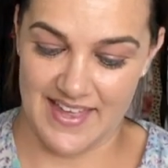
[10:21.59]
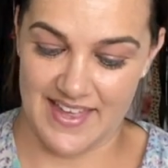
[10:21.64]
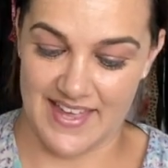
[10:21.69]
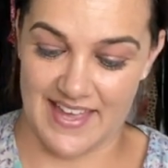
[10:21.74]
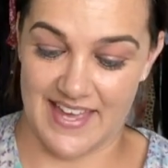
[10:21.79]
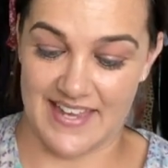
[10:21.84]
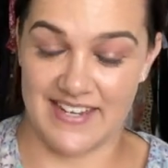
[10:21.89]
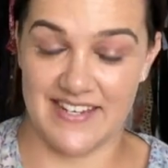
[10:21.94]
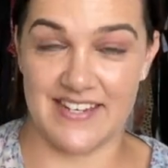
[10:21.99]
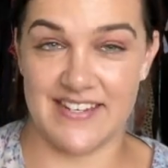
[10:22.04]

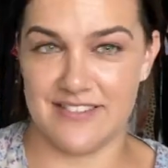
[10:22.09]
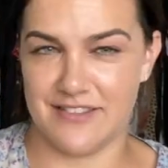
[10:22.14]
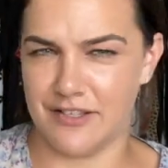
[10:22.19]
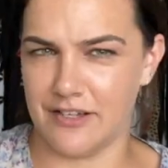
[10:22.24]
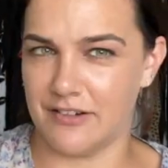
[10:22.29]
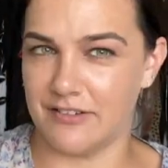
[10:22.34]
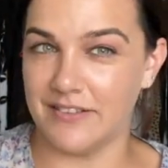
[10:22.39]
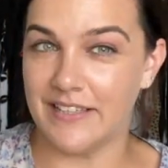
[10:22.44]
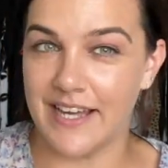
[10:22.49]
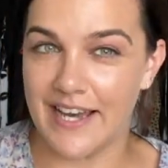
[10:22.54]
And it is
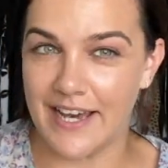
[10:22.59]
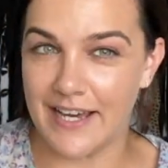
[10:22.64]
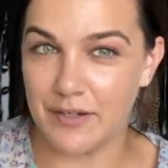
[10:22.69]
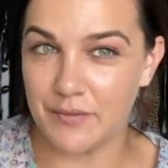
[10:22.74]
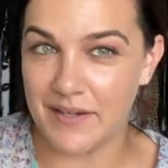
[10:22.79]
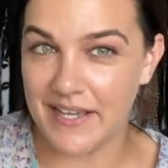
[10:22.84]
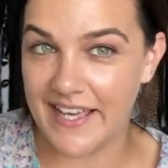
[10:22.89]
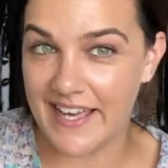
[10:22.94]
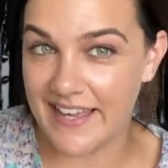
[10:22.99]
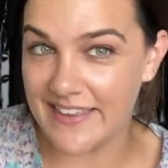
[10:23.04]
gold
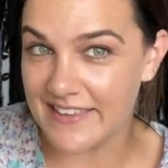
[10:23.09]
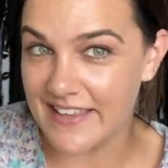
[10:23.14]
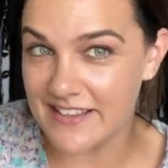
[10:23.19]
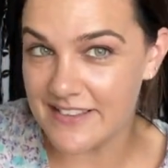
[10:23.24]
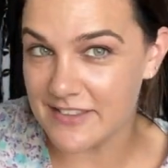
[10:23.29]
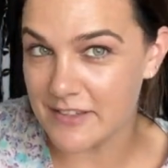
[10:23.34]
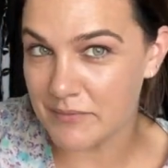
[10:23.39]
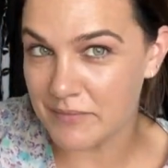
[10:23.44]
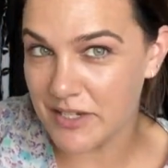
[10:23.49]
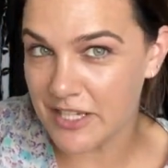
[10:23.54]
hardware, and
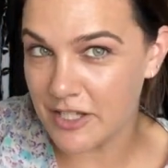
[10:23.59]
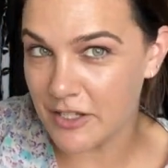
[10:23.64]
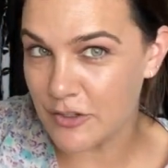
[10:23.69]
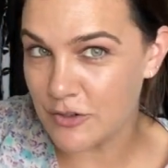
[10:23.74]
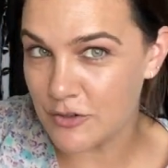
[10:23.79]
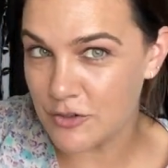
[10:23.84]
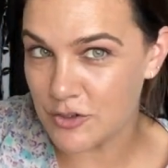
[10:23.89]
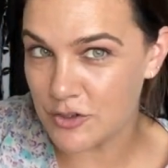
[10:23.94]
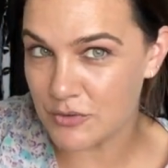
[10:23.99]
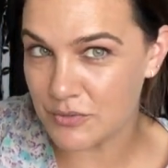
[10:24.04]
that's not my
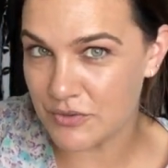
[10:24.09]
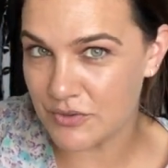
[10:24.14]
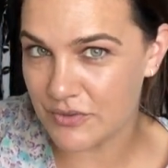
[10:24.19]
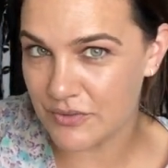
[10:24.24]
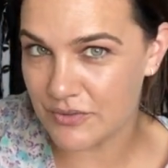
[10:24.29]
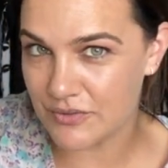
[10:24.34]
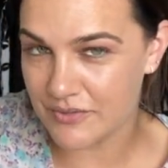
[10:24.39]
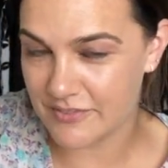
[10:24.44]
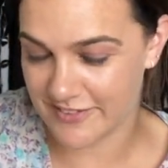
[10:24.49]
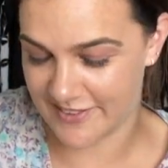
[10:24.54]

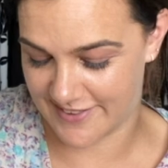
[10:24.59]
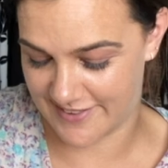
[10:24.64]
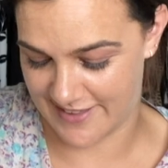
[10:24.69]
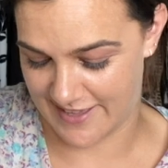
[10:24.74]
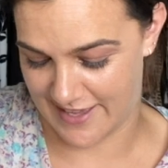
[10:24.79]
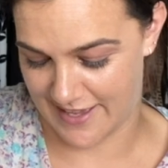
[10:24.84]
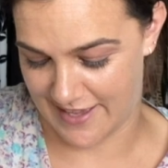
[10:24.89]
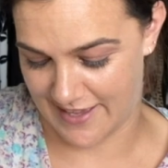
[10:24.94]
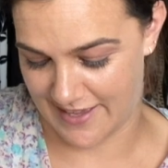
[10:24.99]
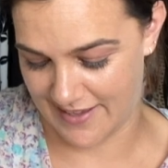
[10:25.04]
usual
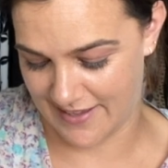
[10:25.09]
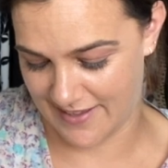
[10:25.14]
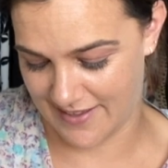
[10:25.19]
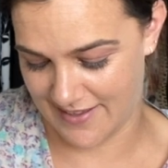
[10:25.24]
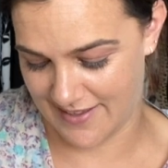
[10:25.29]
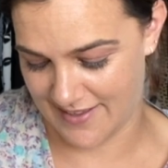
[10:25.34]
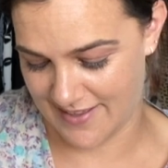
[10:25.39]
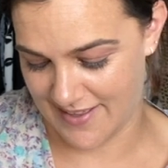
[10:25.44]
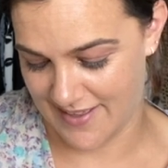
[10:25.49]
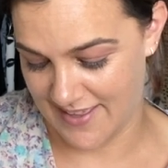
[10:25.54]
thing.
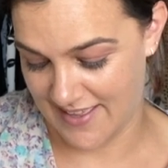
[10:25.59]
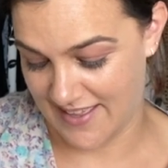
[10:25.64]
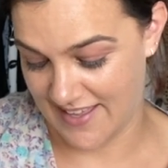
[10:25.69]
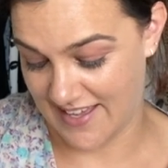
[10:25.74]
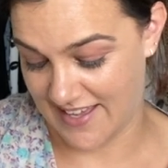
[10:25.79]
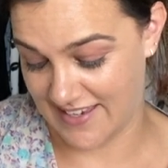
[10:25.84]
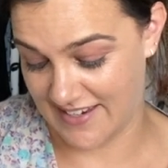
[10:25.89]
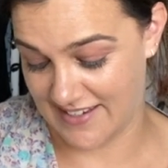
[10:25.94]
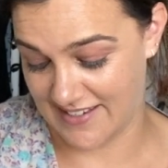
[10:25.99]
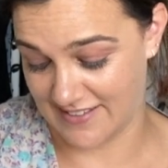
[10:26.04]

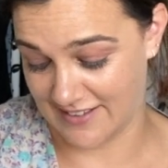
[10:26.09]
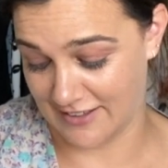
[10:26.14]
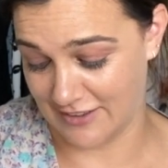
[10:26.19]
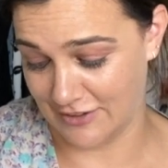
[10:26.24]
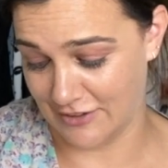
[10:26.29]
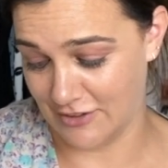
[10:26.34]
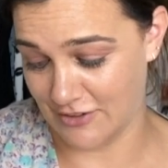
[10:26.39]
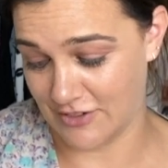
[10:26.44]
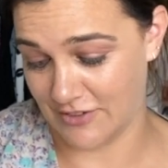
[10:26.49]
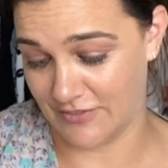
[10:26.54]
And it is a
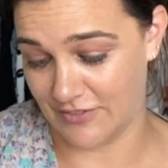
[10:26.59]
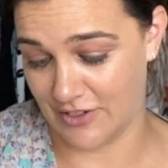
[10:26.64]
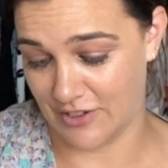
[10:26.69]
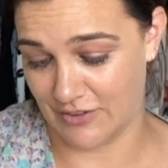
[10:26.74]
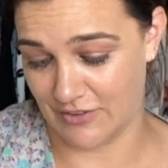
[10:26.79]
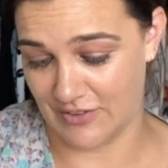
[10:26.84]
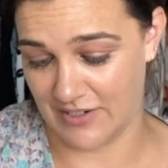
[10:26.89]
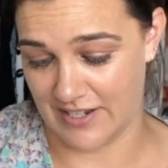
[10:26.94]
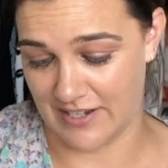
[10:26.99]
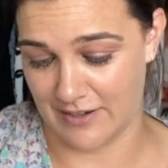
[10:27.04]
lot of
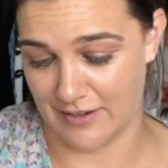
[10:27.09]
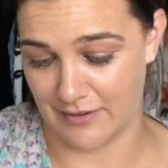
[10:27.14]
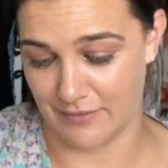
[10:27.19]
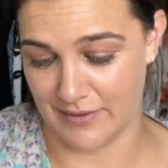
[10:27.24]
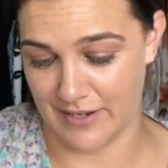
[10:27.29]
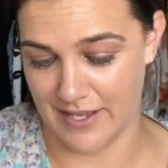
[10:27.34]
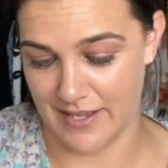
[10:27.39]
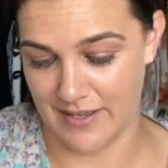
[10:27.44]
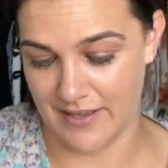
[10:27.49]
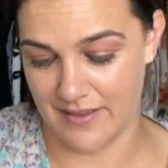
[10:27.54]
gold
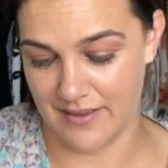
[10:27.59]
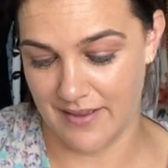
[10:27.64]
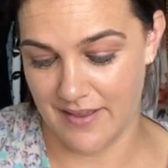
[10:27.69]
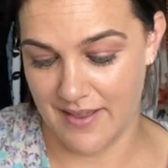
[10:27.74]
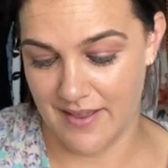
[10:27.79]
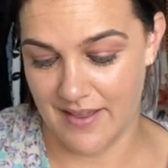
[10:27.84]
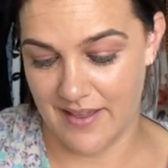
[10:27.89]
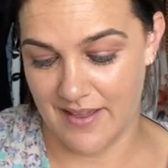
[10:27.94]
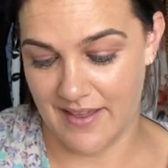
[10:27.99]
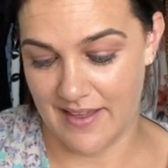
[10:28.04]
hardware.
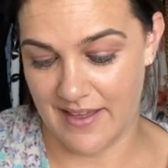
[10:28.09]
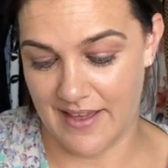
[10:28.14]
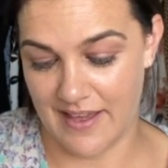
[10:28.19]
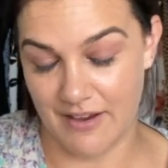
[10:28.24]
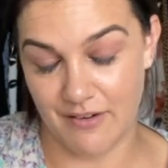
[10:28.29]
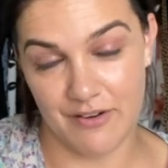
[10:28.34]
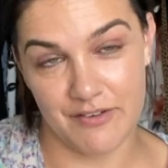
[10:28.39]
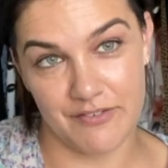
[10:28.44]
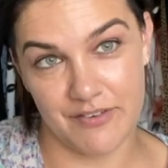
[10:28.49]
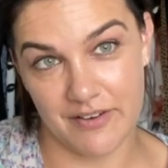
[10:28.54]

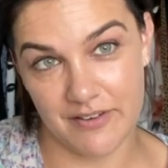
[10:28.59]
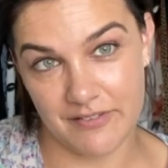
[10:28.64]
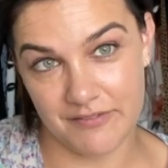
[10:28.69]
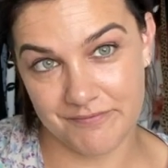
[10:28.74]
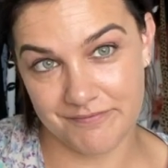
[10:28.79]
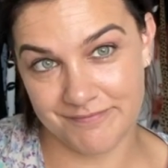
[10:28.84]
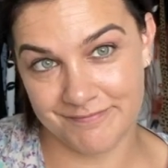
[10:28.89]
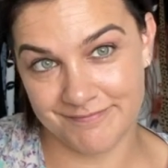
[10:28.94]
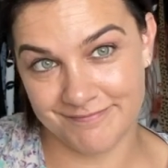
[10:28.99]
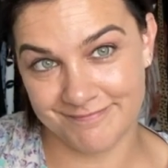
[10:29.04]
However,
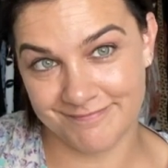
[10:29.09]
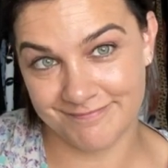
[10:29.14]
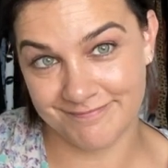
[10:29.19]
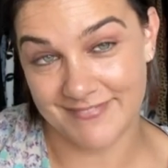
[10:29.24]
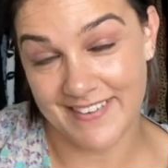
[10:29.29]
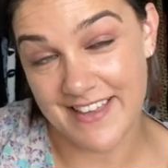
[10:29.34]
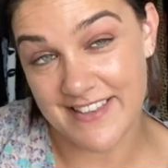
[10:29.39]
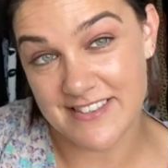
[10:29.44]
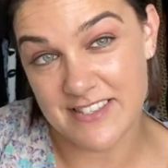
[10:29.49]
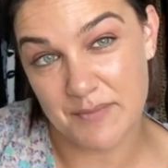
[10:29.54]

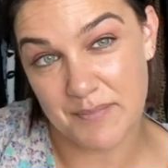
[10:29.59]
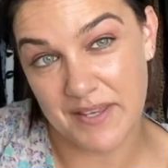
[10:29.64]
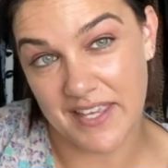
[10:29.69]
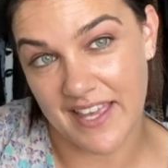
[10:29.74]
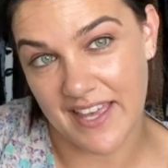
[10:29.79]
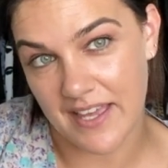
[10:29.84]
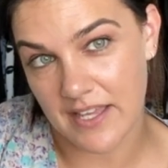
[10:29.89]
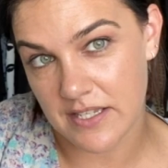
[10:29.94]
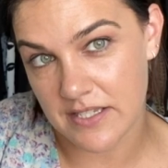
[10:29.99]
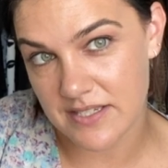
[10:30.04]
it's a
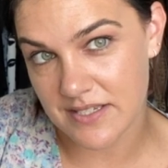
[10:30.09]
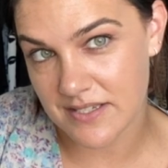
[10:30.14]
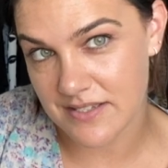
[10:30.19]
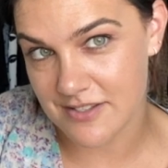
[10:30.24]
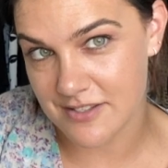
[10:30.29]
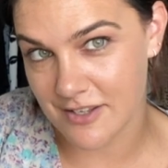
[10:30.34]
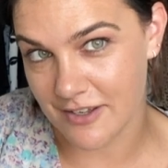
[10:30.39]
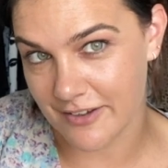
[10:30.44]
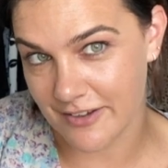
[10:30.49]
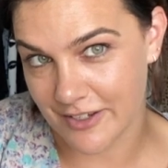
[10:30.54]
baguette,
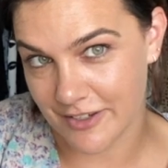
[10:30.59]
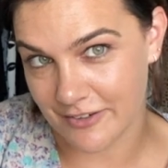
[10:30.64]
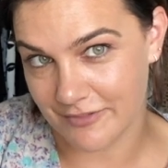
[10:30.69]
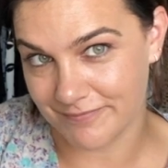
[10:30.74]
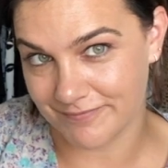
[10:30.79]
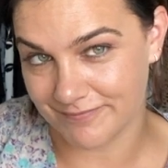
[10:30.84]
so